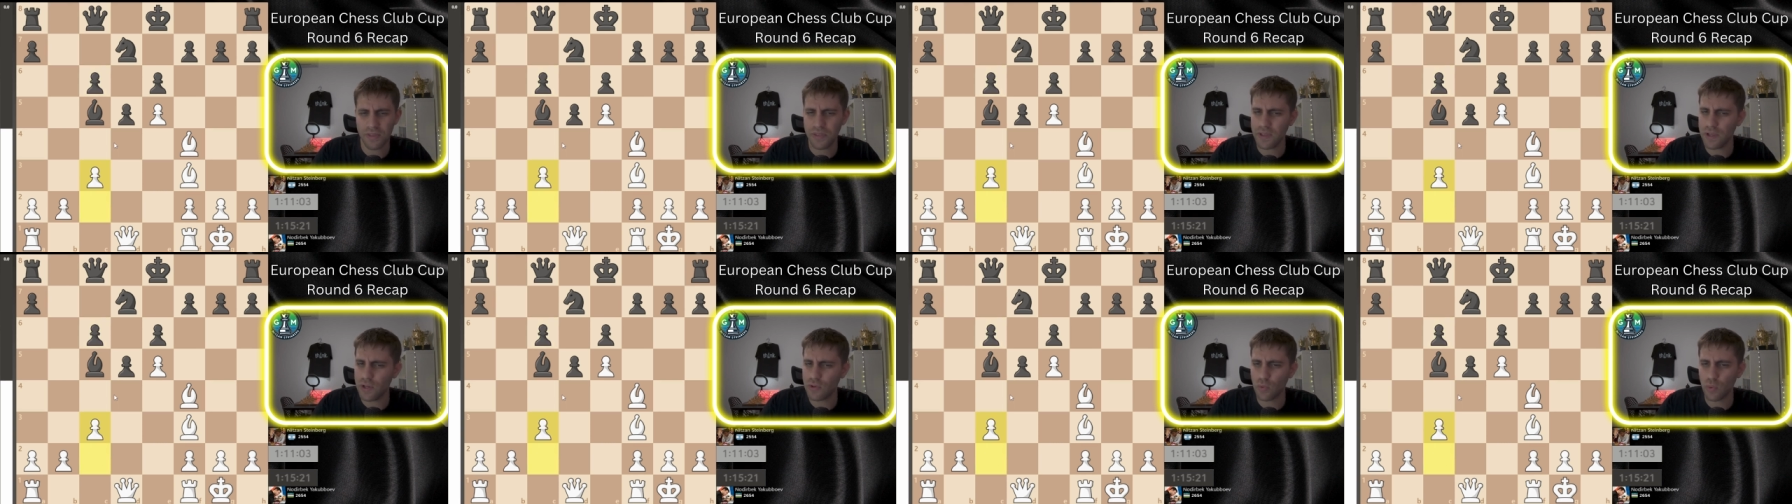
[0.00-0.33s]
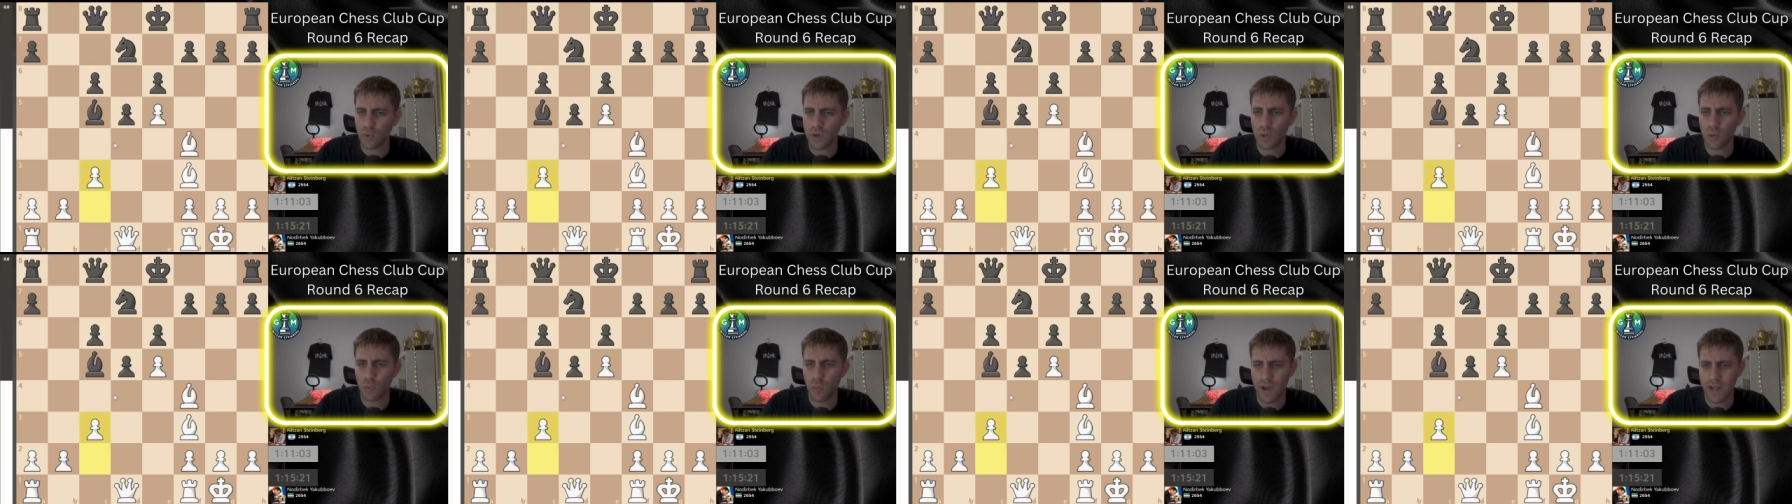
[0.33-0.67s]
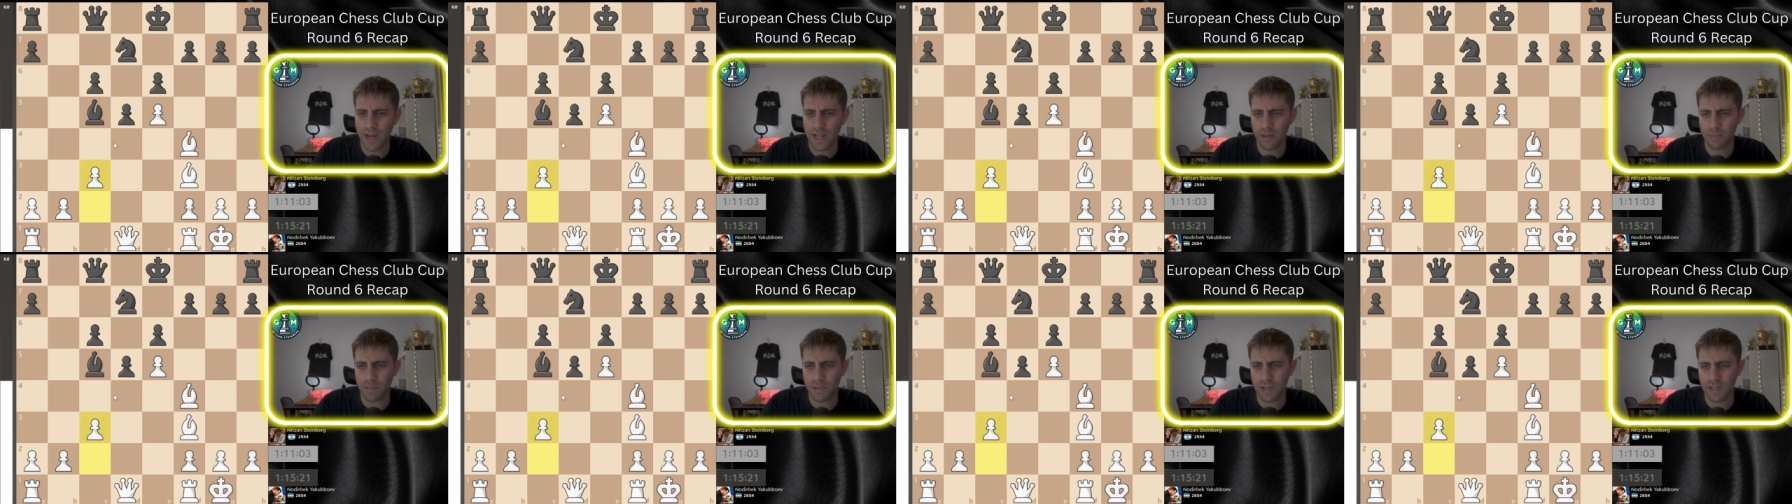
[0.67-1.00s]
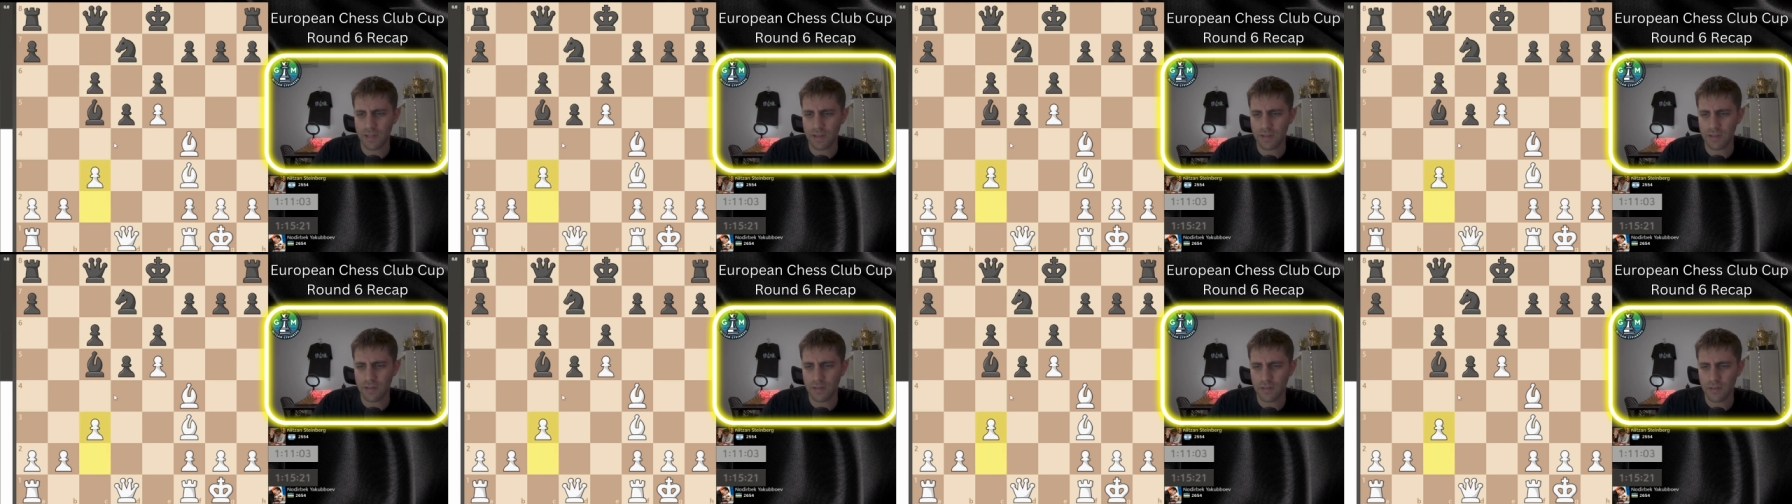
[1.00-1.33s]
think rook e1 I
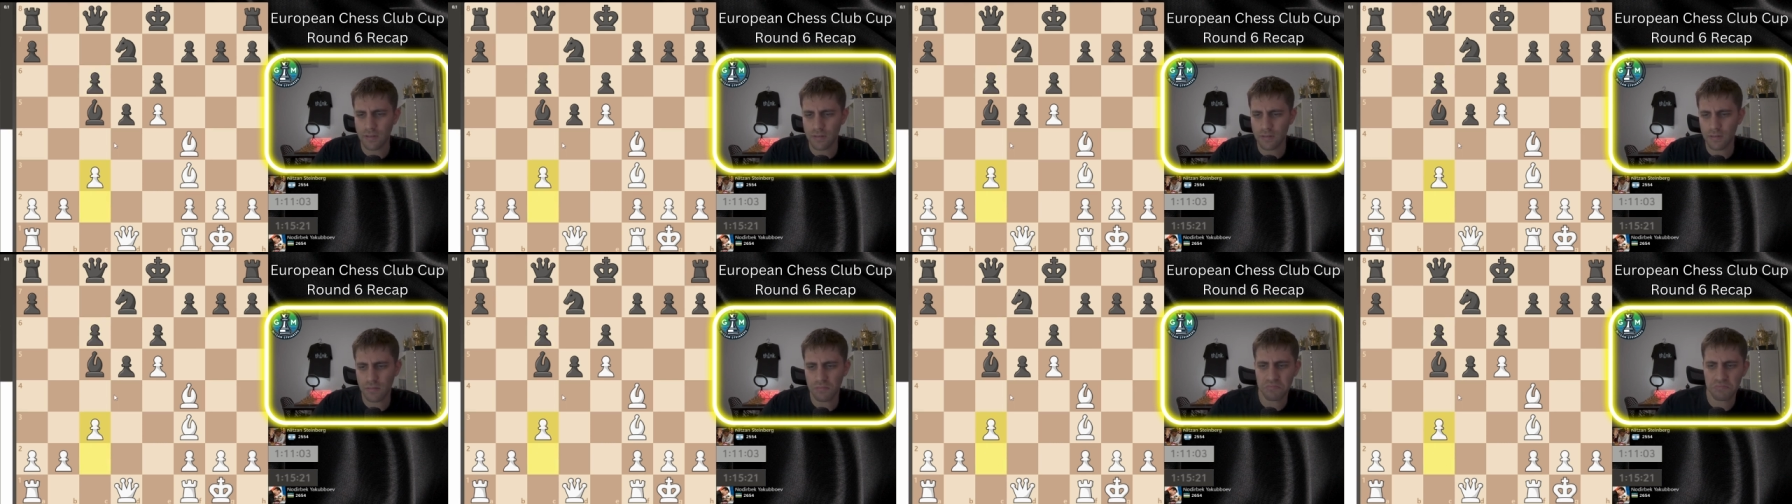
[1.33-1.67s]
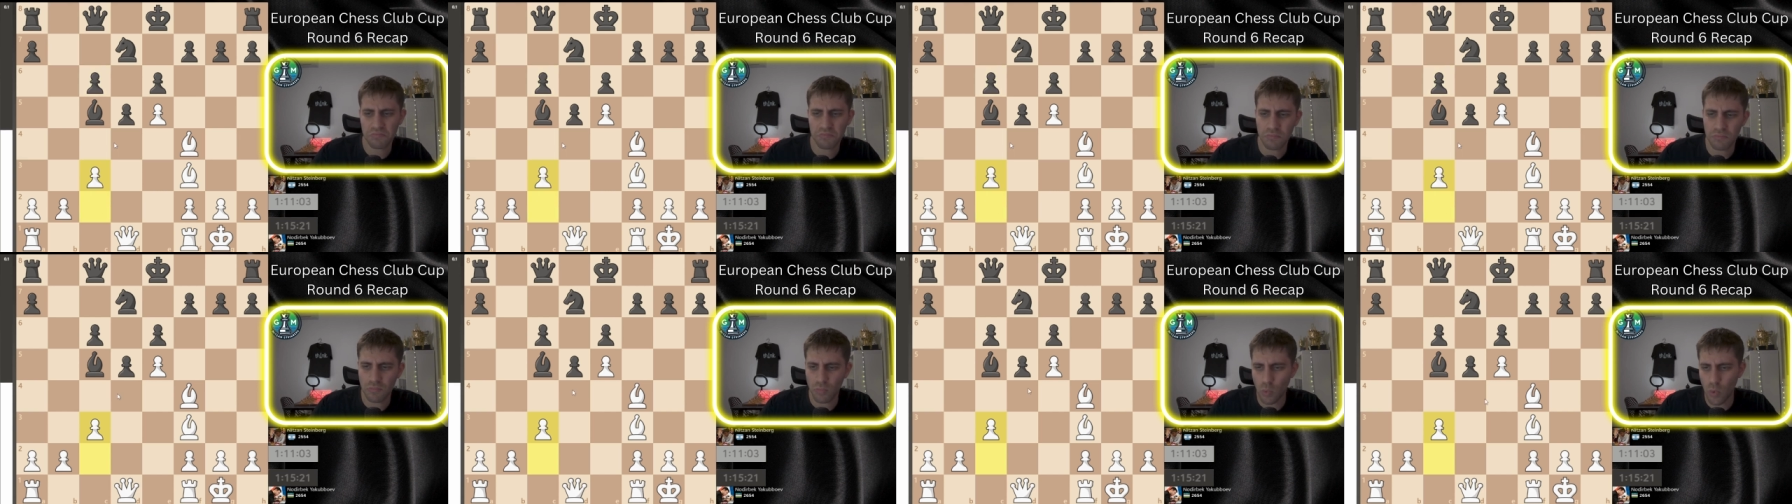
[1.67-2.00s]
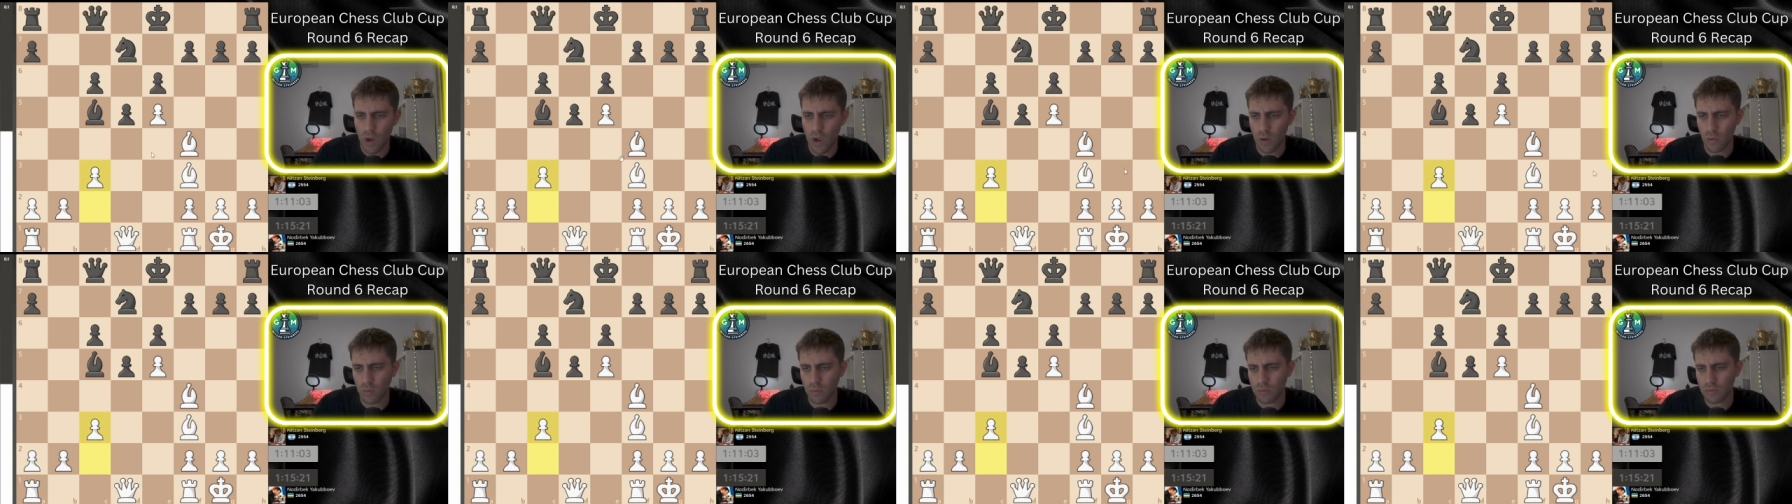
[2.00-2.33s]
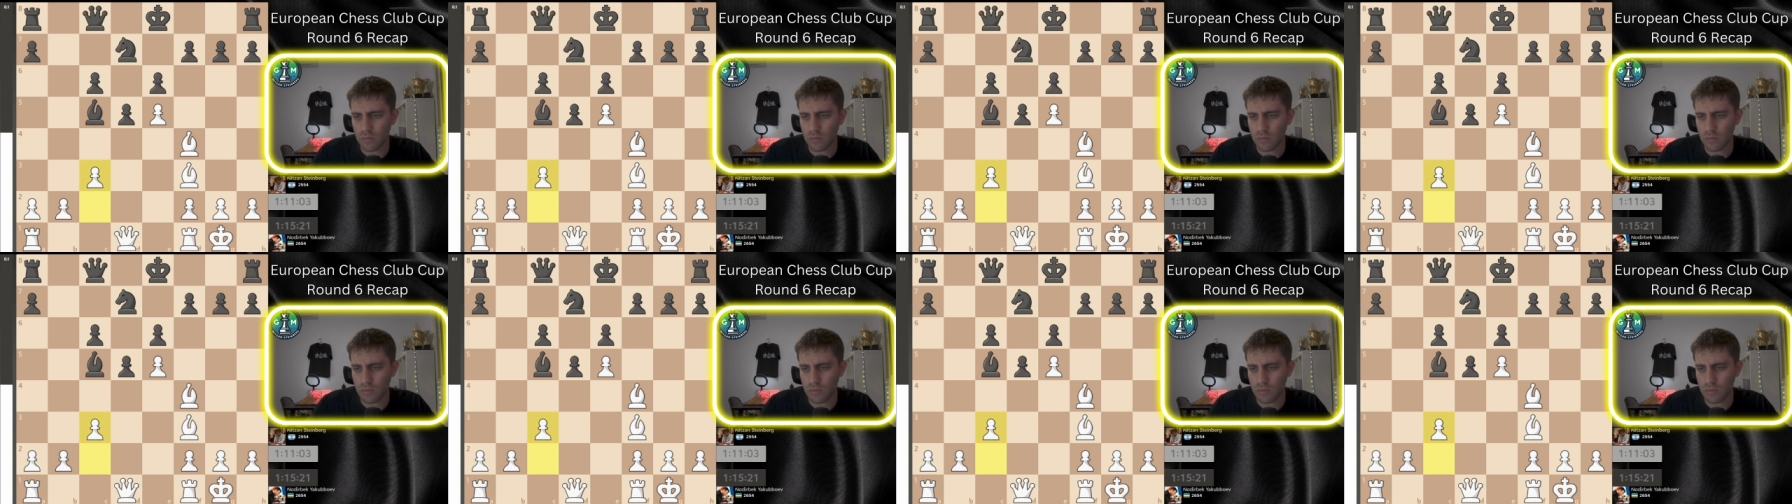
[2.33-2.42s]
played. Wow.